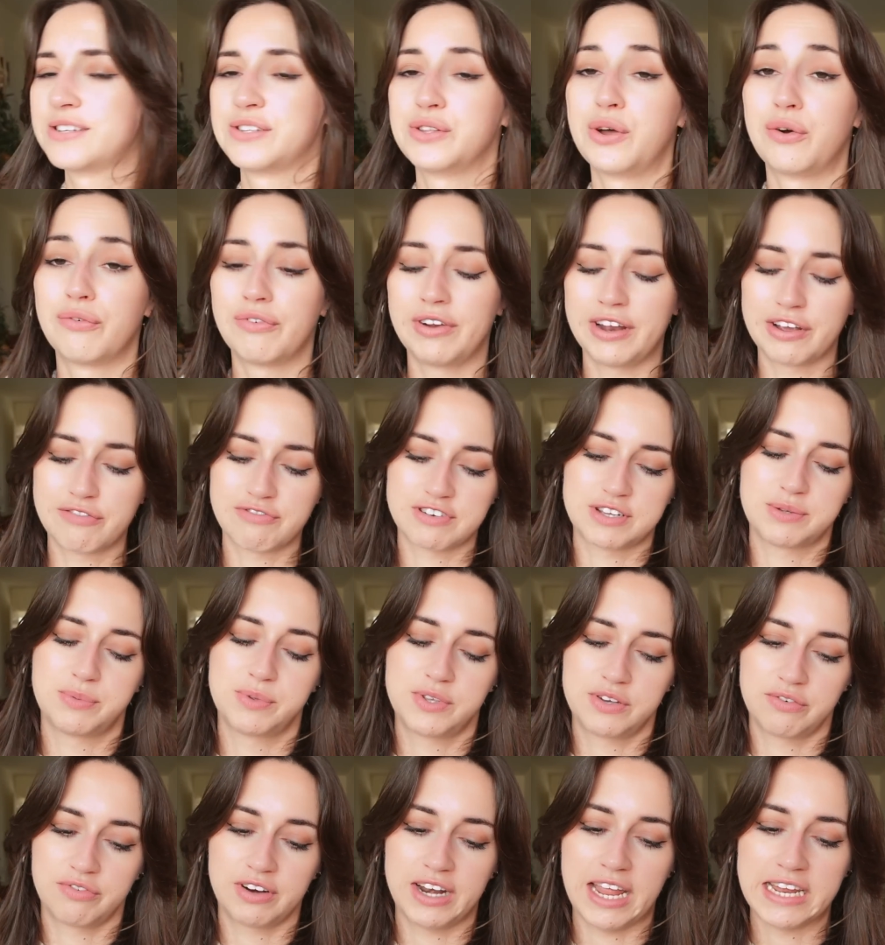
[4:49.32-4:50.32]
is not really
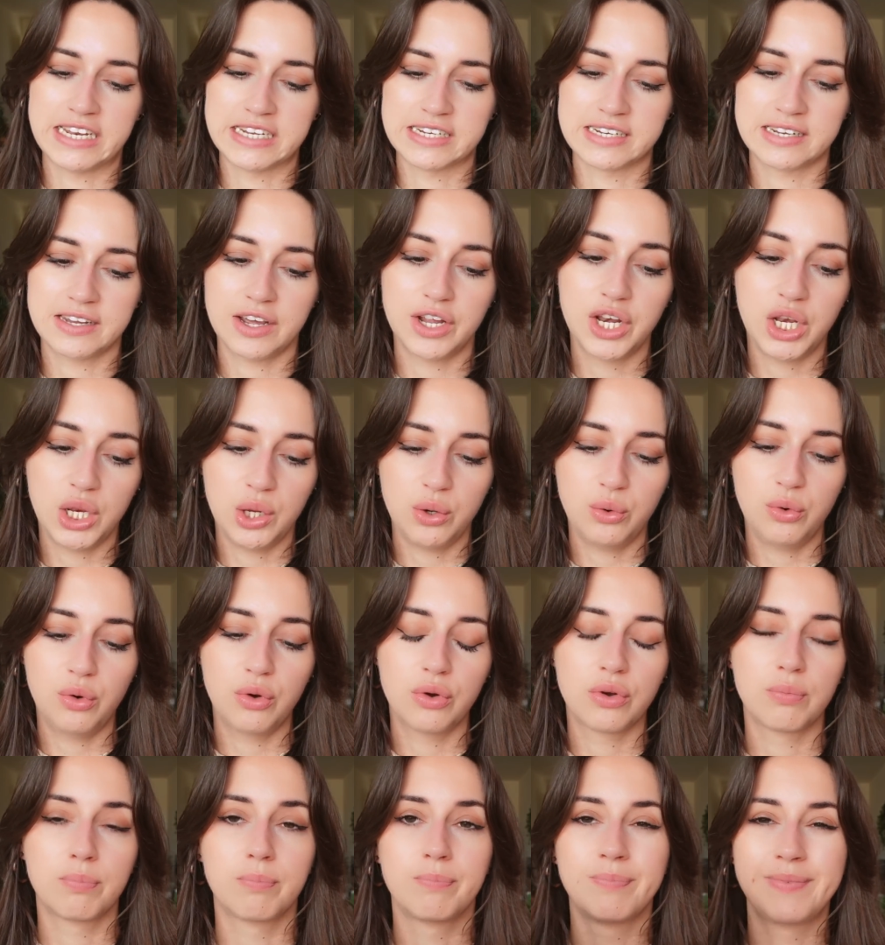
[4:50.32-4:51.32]
Christmassy related, a new
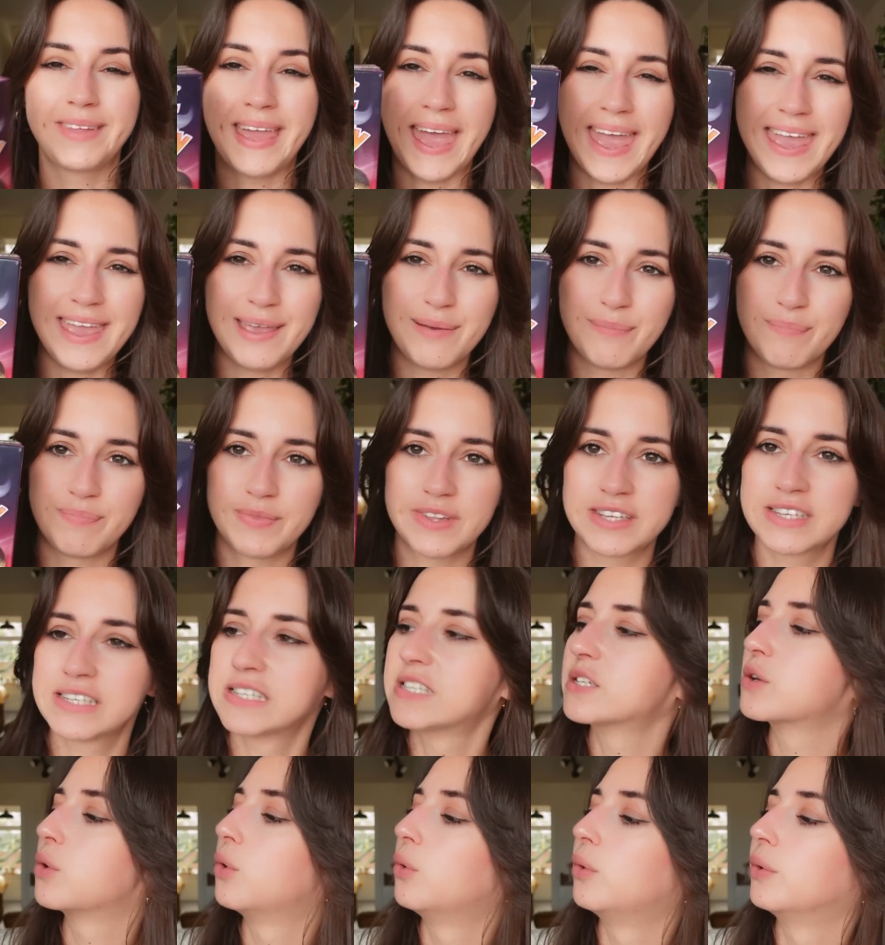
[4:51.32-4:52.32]
game. This
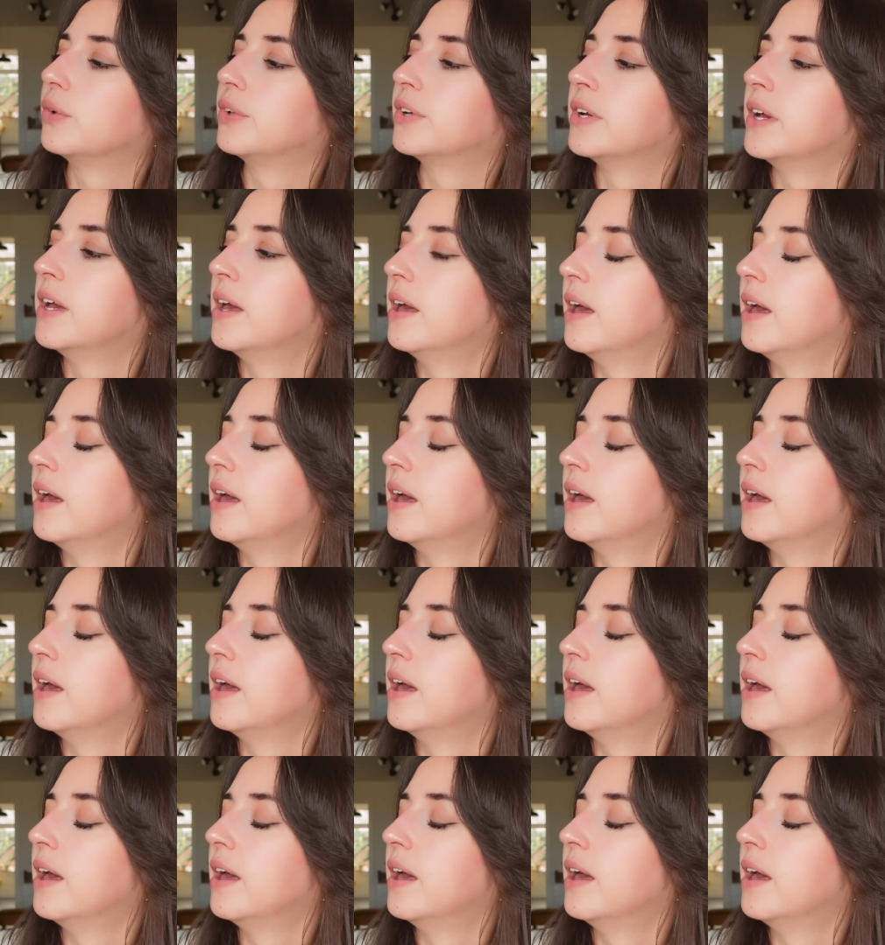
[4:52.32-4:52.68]
is called